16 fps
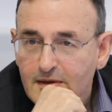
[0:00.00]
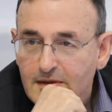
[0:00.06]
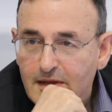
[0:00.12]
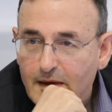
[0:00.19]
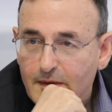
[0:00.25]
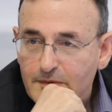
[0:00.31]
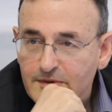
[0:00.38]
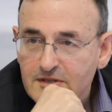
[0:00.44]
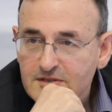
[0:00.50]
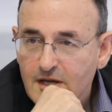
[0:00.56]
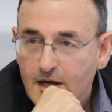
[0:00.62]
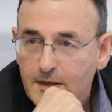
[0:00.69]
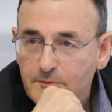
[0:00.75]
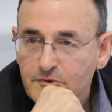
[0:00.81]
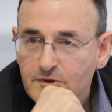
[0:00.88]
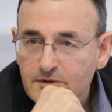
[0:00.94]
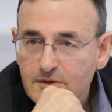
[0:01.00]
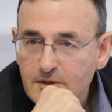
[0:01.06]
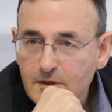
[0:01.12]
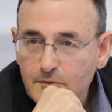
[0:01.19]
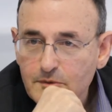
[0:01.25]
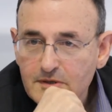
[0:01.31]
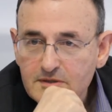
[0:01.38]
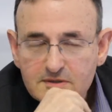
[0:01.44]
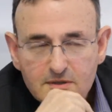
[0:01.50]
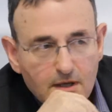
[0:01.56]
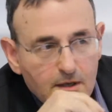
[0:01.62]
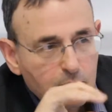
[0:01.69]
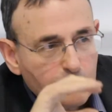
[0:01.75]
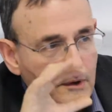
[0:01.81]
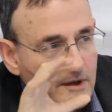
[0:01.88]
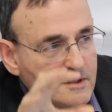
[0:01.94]
Now, these hybrid theories
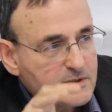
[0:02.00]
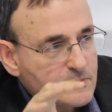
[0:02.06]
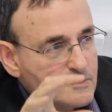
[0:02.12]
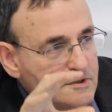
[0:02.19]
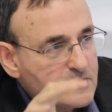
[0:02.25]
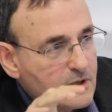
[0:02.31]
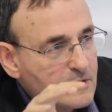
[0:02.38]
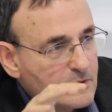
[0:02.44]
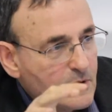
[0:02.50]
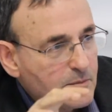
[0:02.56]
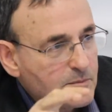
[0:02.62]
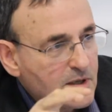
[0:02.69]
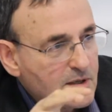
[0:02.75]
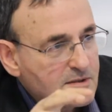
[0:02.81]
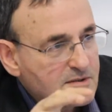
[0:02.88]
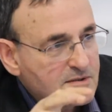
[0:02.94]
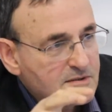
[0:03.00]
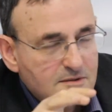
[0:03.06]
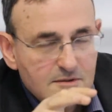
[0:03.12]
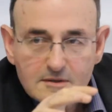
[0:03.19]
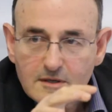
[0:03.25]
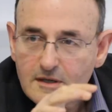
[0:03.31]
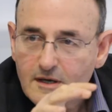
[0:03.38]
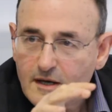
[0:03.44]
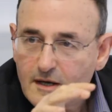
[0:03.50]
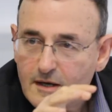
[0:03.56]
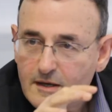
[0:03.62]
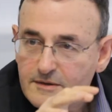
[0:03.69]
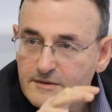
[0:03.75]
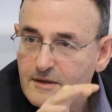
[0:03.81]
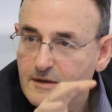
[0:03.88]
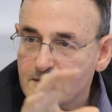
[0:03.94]
are ways which economics
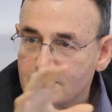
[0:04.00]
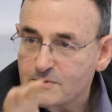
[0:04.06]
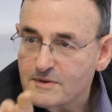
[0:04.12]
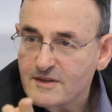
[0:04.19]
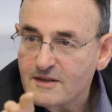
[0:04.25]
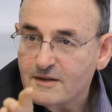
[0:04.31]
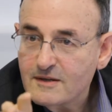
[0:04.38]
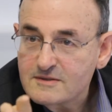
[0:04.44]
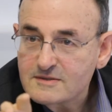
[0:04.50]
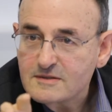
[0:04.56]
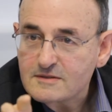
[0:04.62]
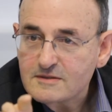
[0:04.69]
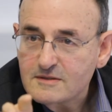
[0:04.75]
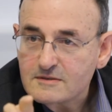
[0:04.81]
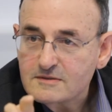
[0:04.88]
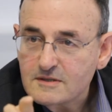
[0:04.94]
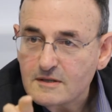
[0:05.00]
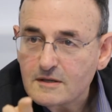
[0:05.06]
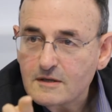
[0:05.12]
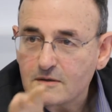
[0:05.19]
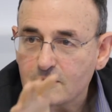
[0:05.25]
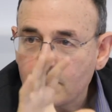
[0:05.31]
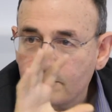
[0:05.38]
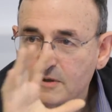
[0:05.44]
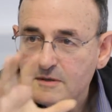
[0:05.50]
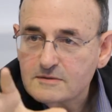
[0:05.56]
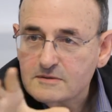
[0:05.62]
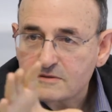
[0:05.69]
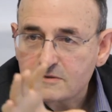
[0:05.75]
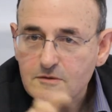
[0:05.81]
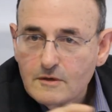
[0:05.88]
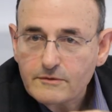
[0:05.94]
deals with inconsistency. Economics
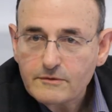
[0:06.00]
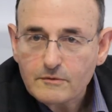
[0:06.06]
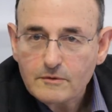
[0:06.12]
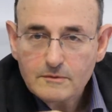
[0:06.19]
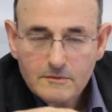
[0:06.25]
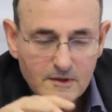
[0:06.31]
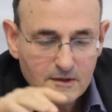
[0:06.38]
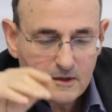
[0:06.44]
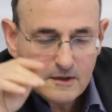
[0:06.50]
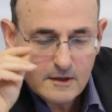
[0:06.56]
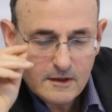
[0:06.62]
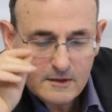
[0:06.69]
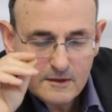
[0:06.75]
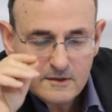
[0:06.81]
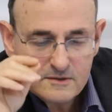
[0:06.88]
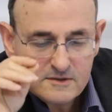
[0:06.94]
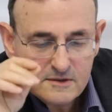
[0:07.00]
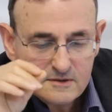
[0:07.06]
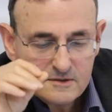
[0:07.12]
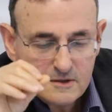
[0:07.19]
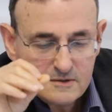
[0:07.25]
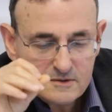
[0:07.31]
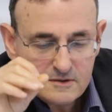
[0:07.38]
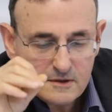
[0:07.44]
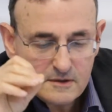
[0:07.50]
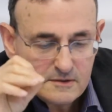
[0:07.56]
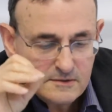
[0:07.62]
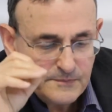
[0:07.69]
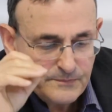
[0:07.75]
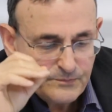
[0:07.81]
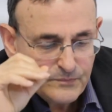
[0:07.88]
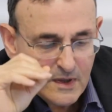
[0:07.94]
is shot through in
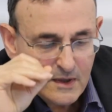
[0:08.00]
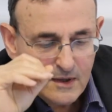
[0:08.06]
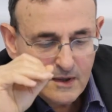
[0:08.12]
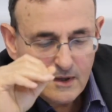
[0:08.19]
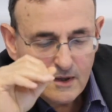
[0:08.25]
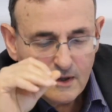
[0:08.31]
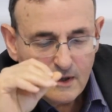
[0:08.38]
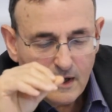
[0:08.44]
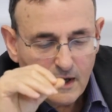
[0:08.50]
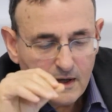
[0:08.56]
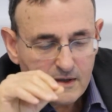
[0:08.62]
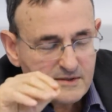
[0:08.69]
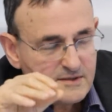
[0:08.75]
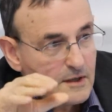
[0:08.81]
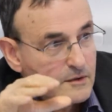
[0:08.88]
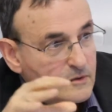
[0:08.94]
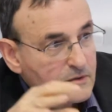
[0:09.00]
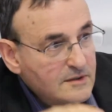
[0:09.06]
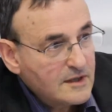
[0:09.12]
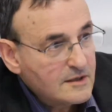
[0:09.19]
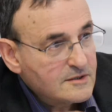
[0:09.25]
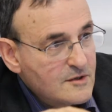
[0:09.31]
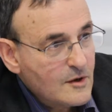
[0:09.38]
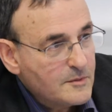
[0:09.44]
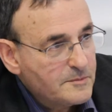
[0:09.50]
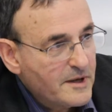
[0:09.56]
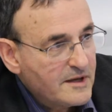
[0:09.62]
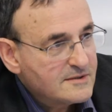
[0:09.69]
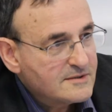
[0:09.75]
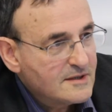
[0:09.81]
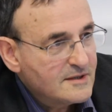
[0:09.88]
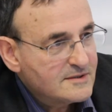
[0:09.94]
inconsistencies. So you touch all
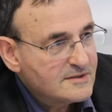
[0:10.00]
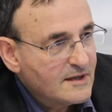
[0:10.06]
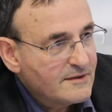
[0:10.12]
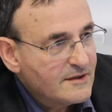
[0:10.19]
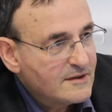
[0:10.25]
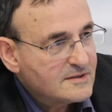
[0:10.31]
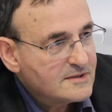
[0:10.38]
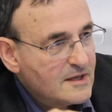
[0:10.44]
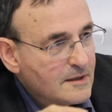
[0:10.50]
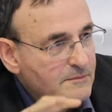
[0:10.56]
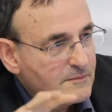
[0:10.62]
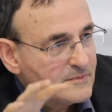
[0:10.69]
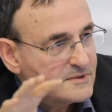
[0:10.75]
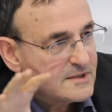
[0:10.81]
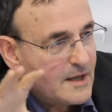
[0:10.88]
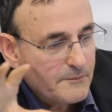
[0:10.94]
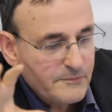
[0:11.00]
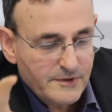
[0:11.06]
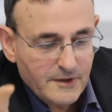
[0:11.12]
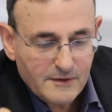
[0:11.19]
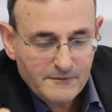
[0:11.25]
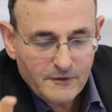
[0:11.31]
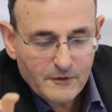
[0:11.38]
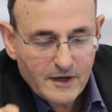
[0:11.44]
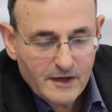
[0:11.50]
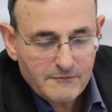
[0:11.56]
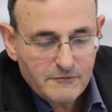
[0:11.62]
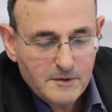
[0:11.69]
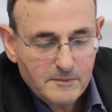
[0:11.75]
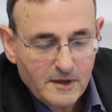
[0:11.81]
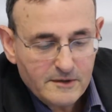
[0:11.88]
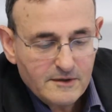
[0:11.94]
bases, and there's something for
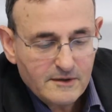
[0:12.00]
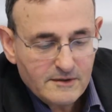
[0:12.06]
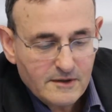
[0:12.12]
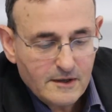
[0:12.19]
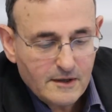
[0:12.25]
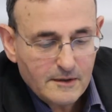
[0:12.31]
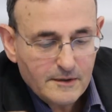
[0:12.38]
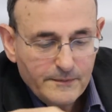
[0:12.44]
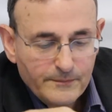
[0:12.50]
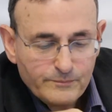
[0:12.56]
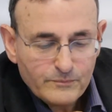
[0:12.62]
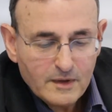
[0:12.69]
everybody there.